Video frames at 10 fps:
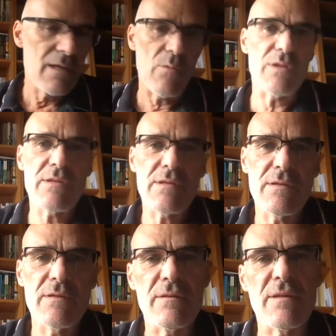What
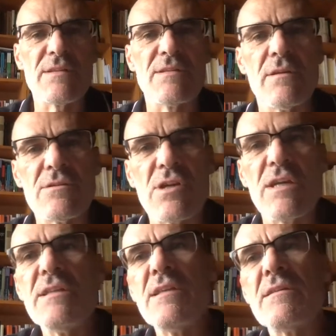does the
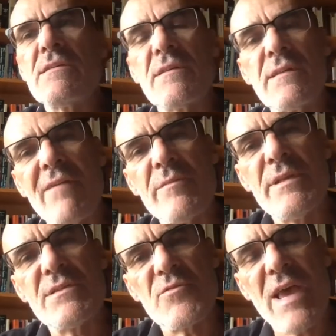Chinese
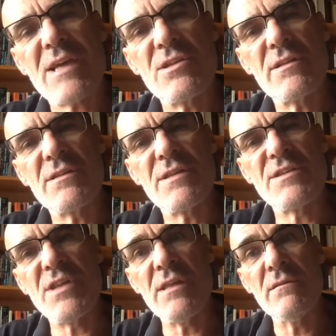government's reaction
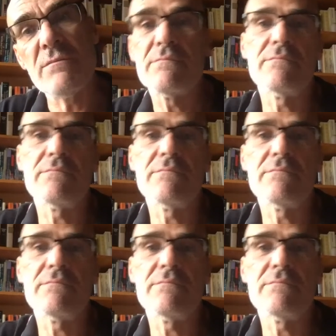consist in?